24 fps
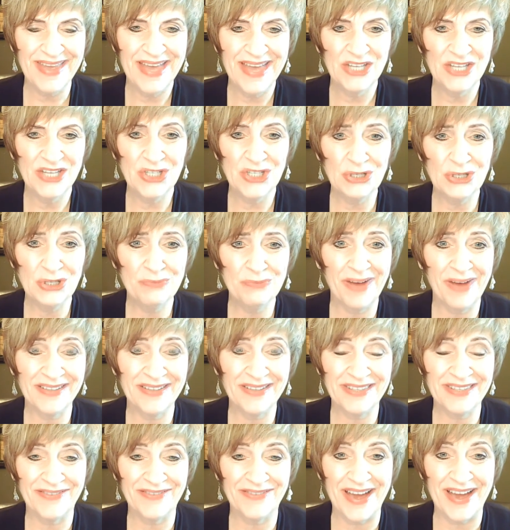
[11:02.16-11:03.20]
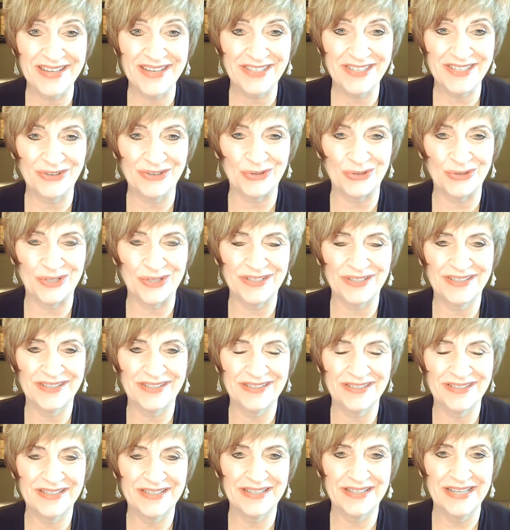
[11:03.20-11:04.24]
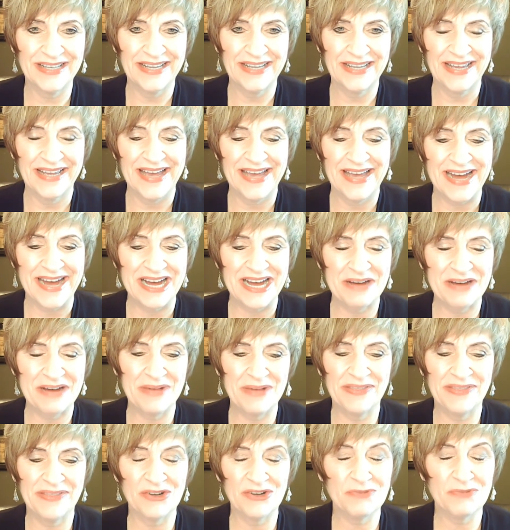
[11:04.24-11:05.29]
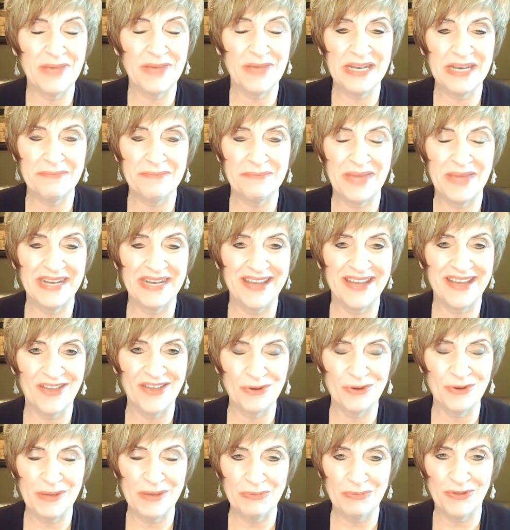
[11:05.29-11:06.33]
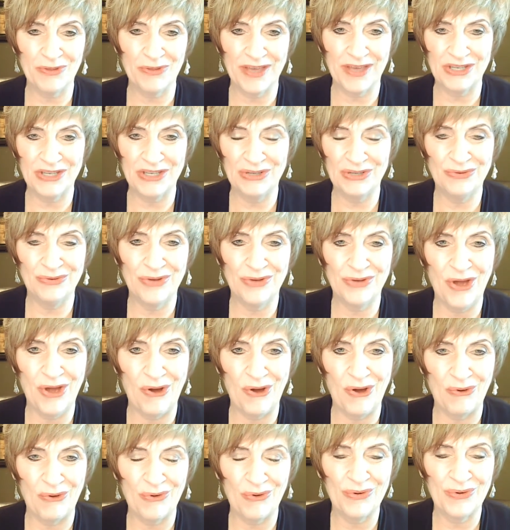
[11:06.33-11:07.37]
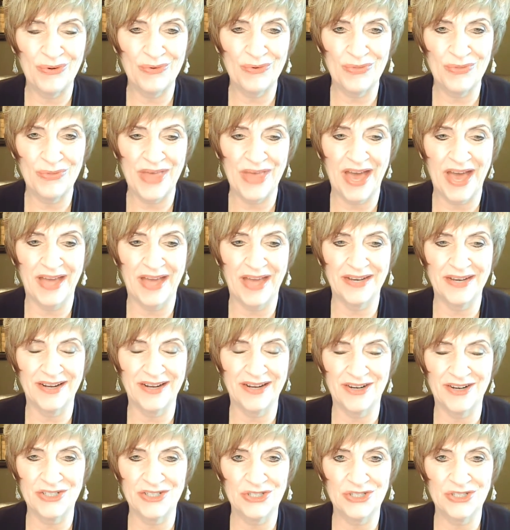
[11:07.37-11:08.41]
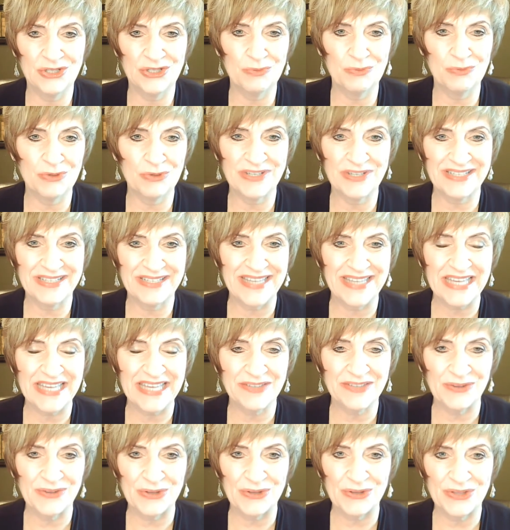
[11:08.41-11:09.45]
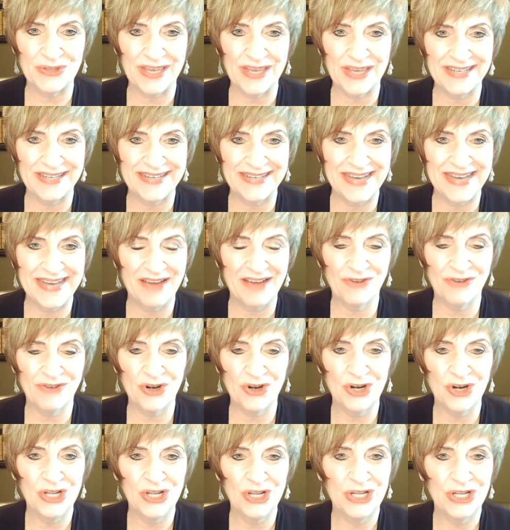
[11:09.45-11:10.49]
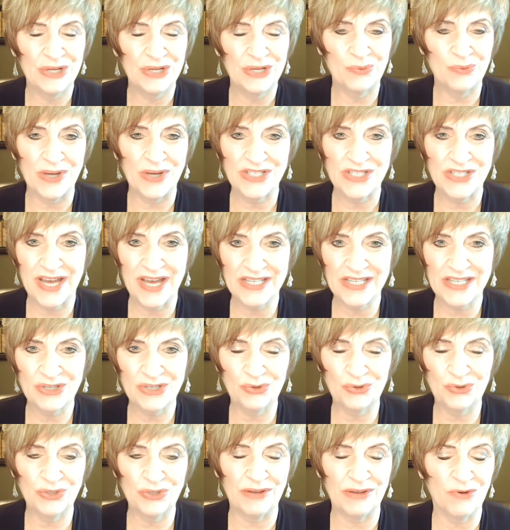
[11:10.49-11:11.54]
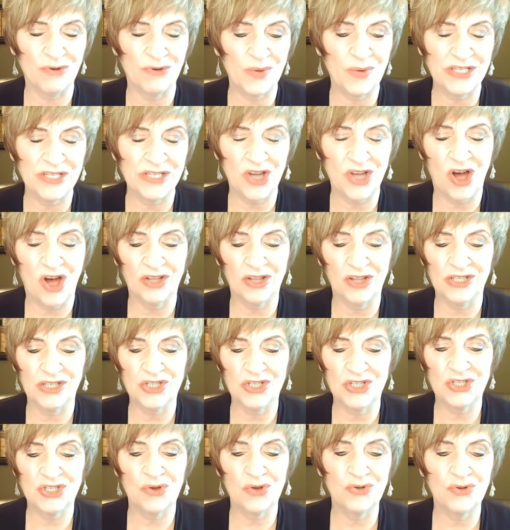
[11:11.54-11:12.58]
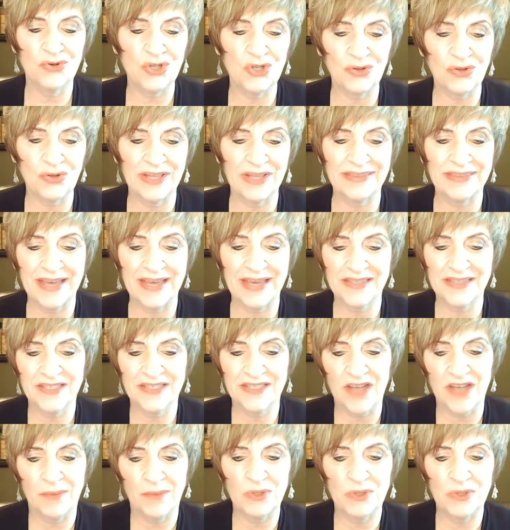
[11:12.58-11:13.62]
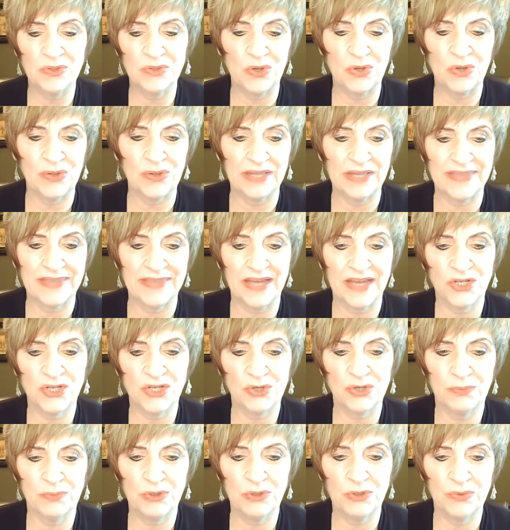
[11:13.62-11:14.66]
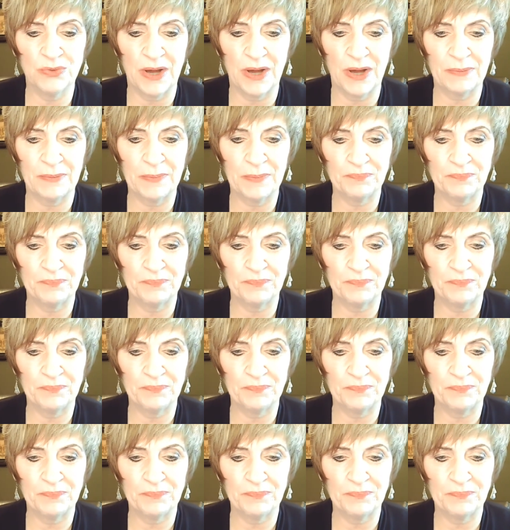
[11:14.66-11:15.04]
2 months of high school. And there's many, many other people that that are super successful that never went to high school, never went to college. So don't let that stop you. Don't let that trip you up.